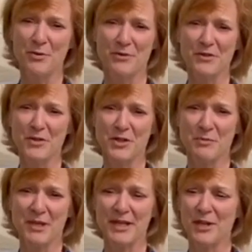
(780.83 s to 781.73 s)
privilege to
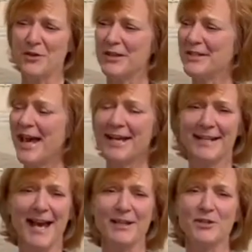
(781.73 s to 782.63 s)
be here. The
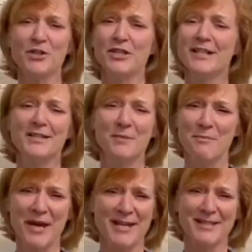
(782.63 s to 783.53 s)
technology is
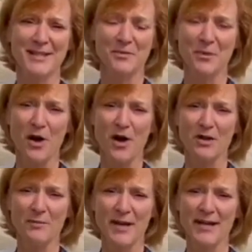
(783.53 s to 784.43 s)
amazing. We're
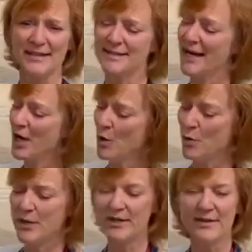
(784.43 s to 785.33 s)
all amazed.
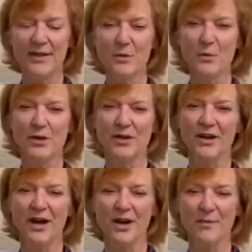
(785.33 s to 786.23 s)
We think
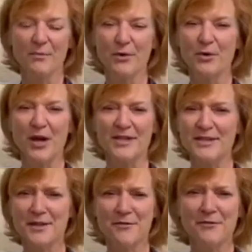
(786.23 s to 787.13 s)
we're um,
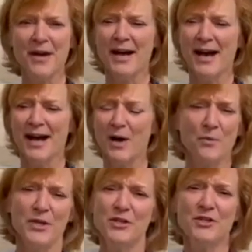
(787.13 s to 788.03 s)
progressive. Uh,
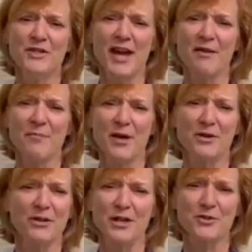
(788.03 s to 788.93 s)
we just have
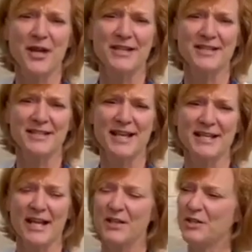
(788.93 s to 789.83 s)
better electronics and
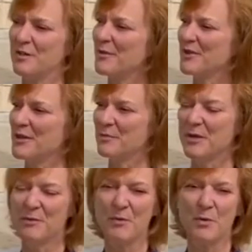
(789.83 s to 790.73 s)
technology, but these
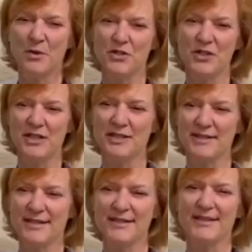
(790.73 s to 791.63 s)
people were
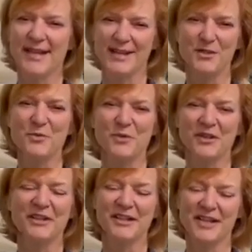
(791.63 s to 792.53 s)
geniuses, and it's
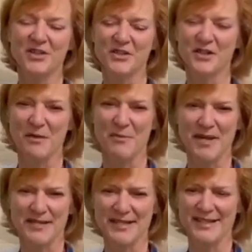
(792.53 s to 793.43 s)
really just an
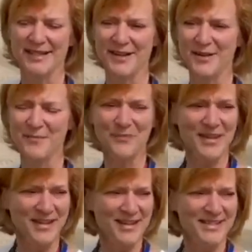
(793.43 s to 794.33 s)
amazing um,
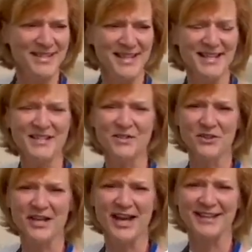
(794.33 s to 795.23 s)
city to
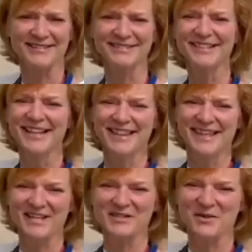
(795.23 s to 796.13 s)
look at.
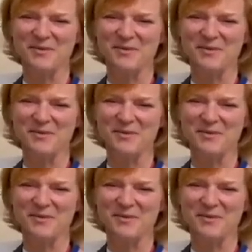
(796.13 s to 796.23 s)
Thanks so